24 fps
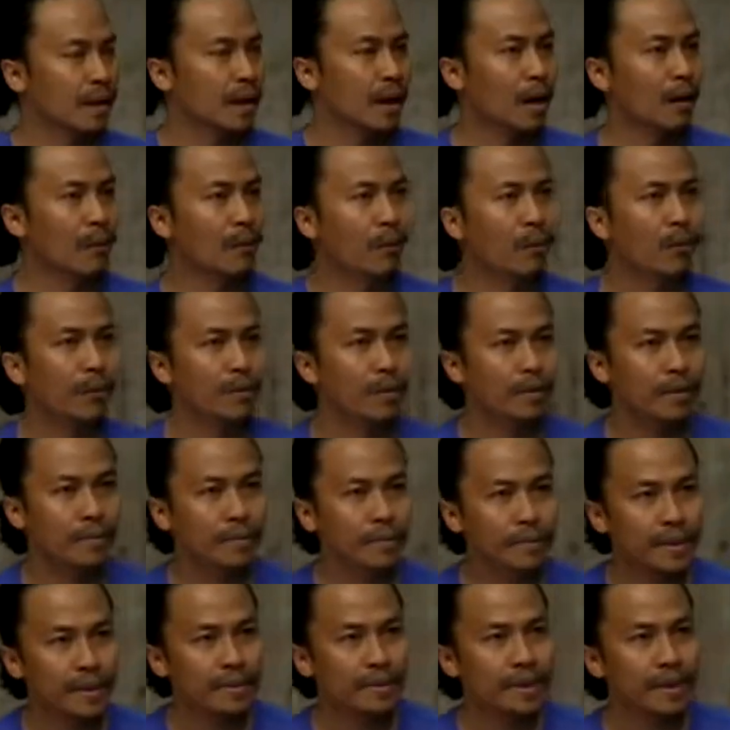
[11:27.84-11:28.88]
uh, our
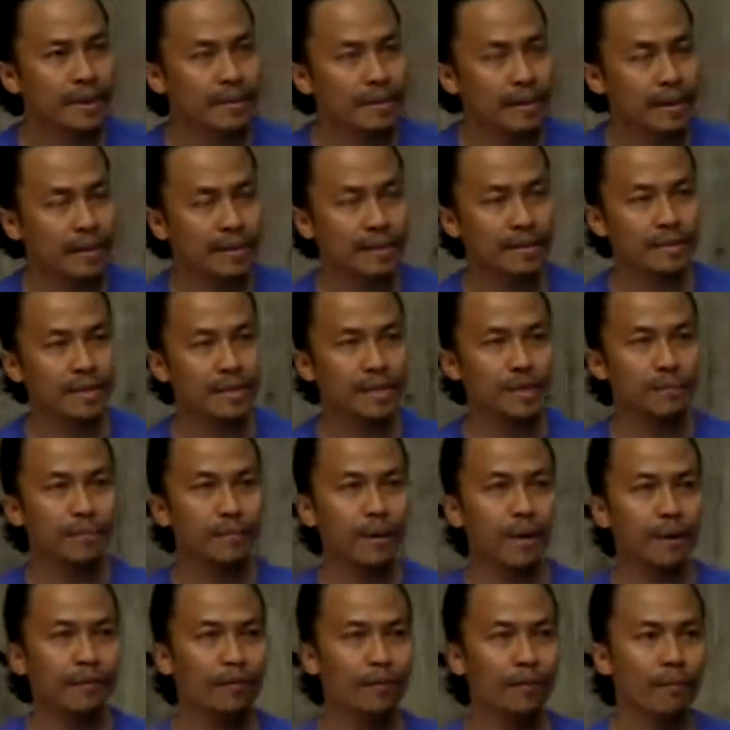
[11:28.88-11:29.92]
own big data analytics
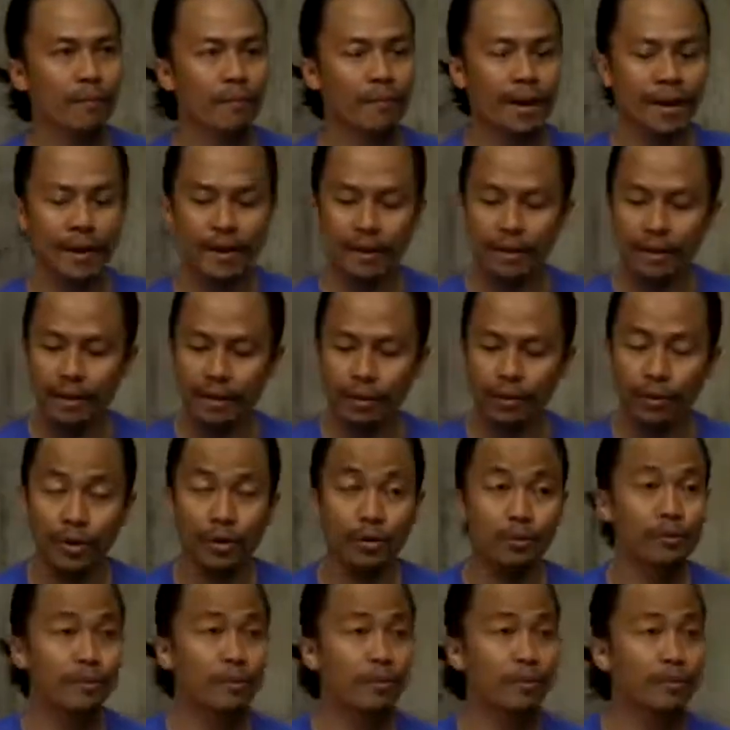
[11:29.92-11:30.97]
platform back in
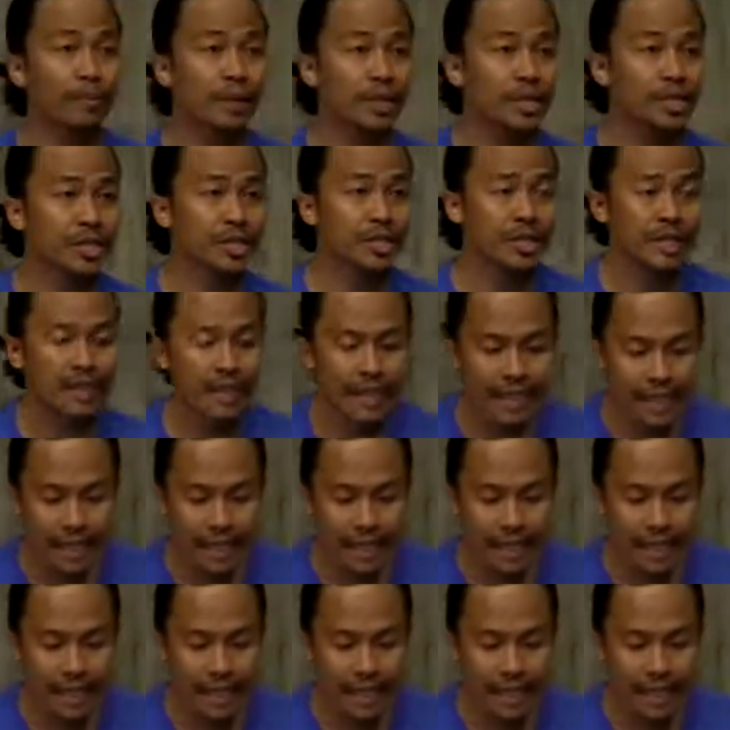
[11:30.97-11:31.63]
Kuala Lumpur, Malaysia.